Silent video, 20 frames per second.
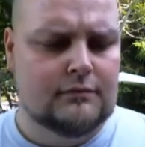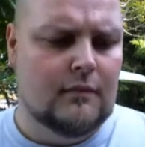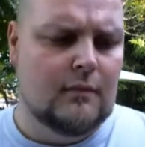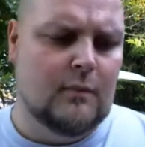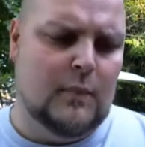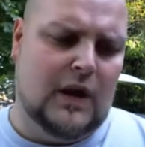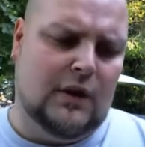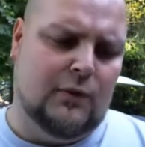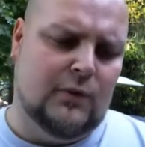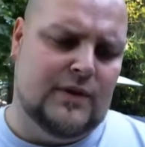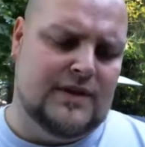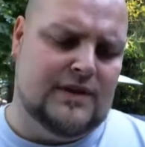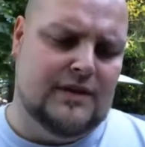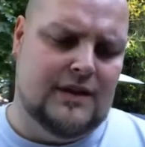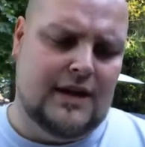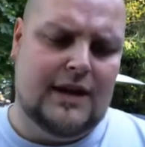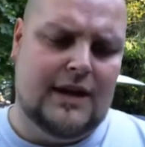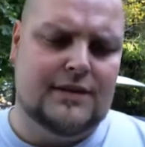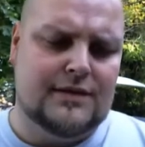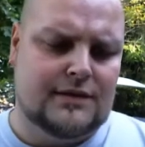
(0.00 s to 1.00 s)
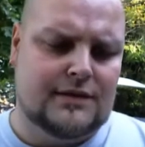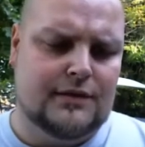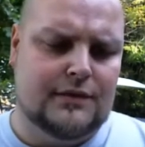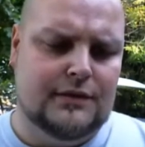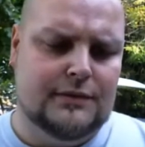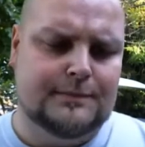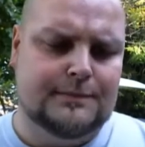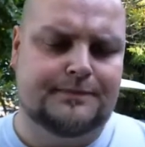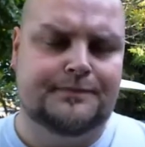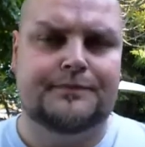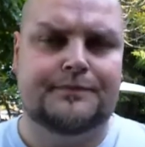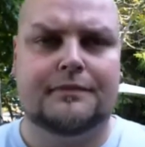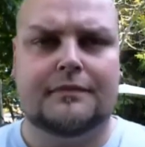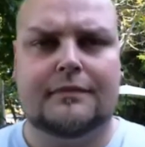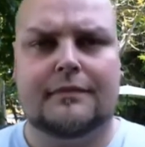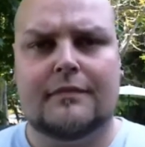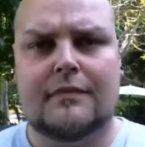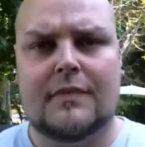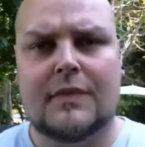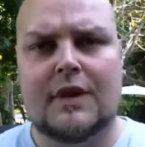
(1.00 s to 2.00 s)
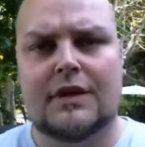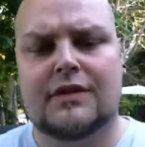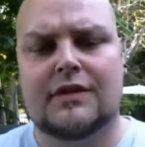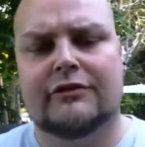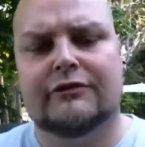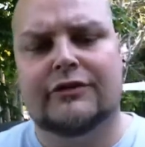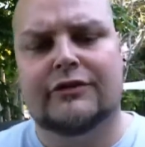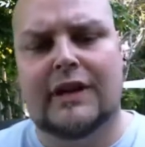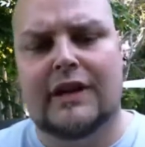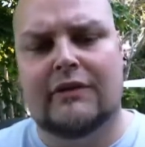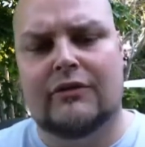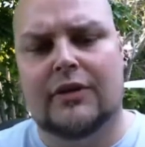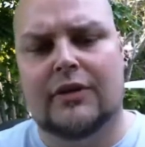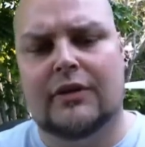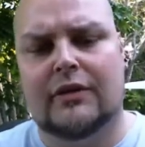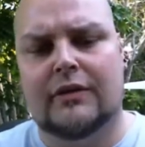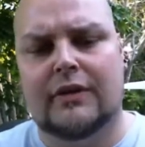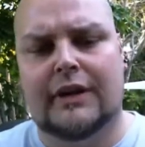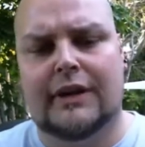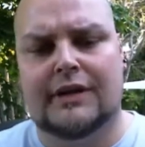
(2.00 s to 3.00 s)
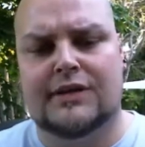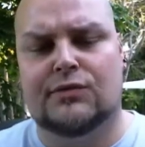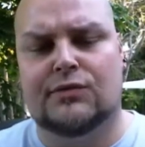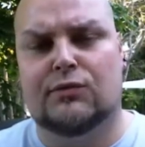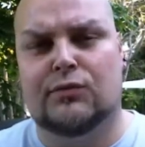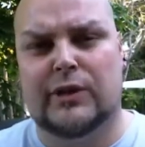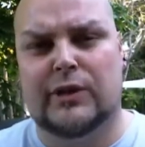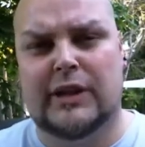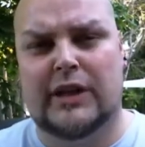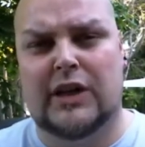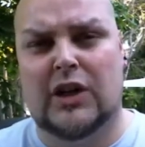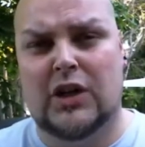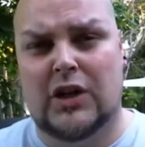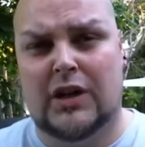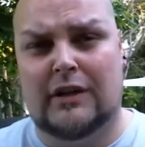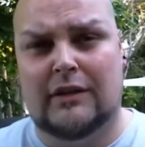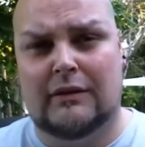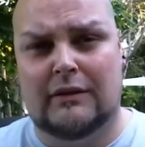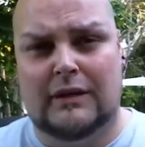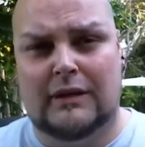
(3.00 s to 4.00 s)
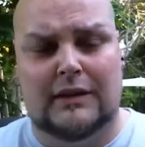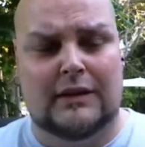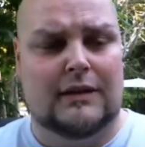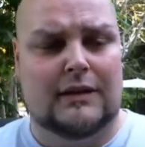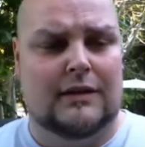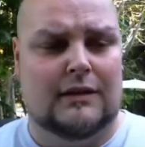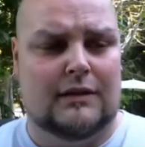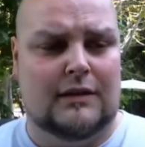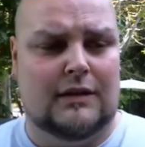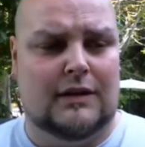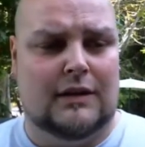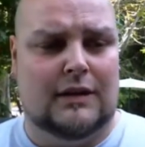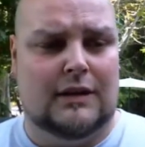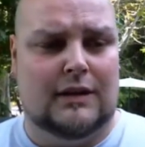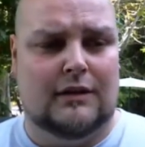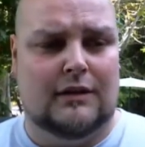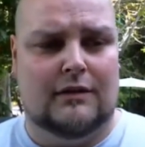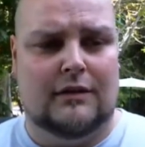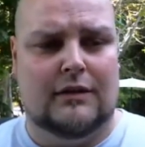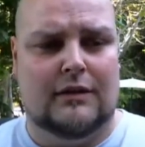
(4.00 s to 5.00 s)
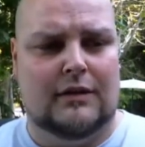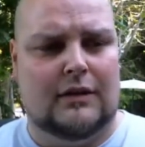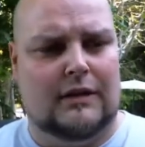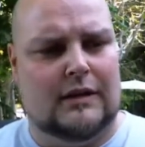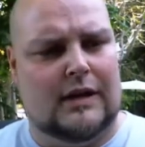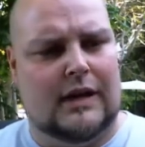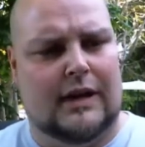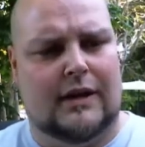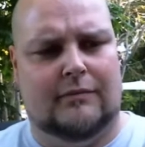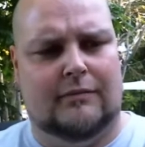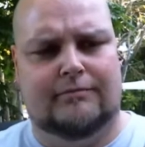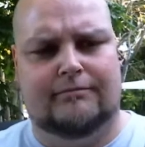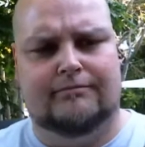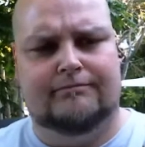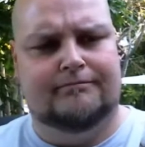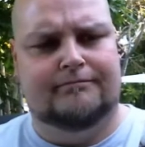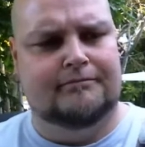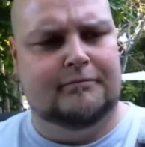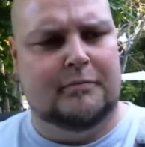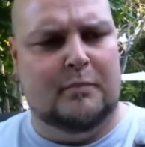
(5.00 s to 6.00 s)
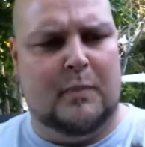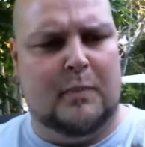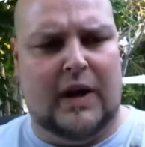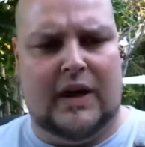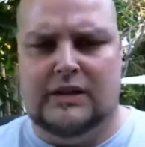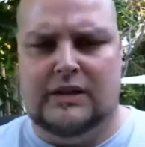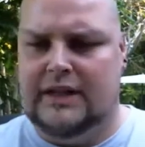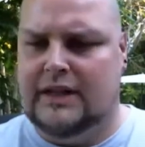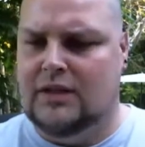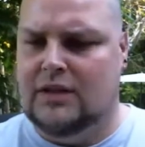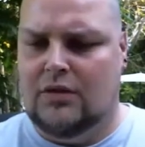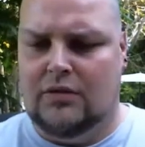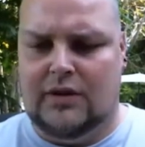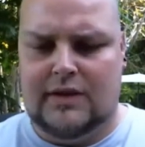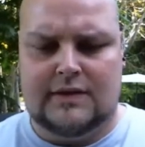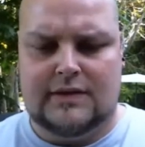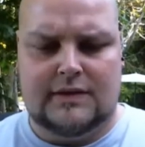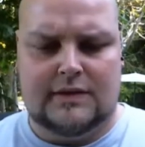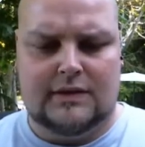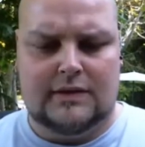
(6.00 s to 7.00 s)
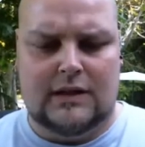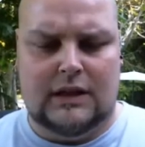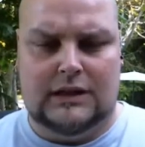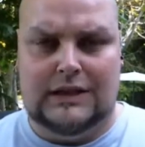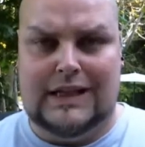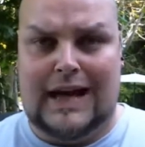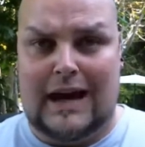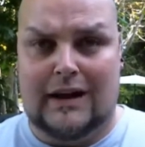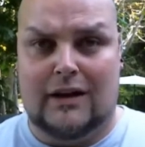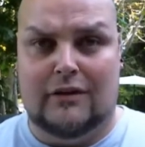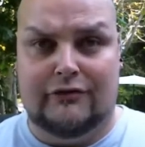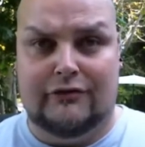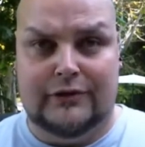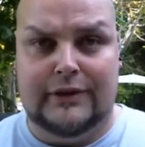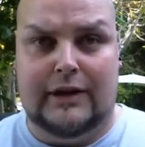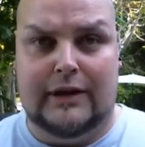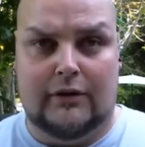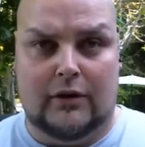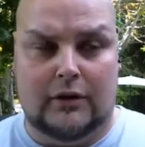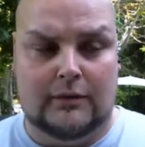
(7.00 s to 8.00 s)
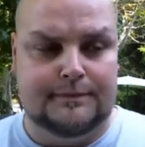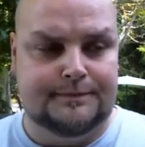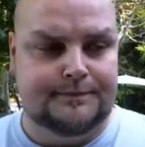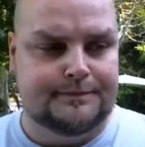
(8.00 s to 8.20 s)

but with this, the flavor is really good. Uh, I barely notice a lack of flavor.